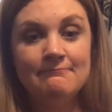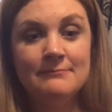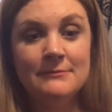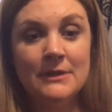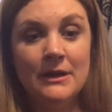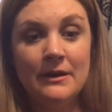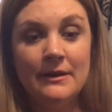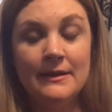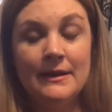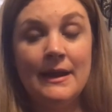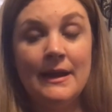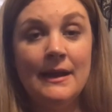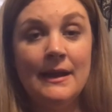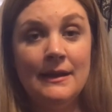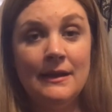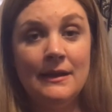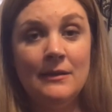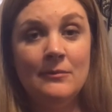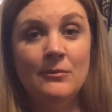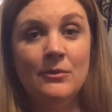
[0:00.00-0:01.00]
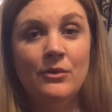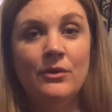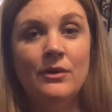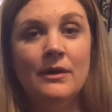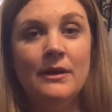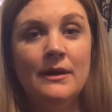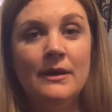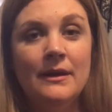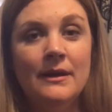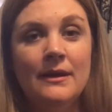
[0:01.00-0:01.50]
not gain
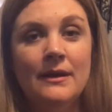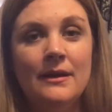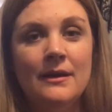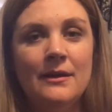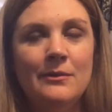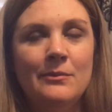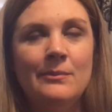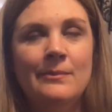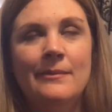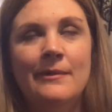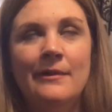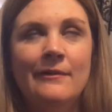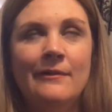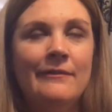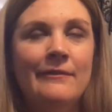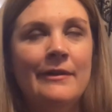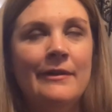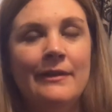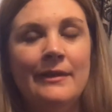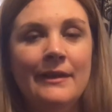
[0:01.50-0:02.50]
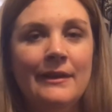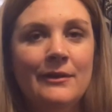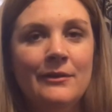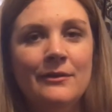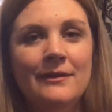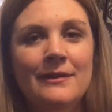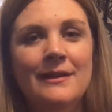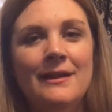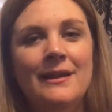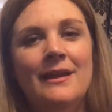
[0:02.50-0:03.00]
anymore, or very
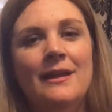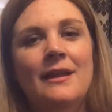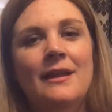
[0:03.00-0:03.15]
little.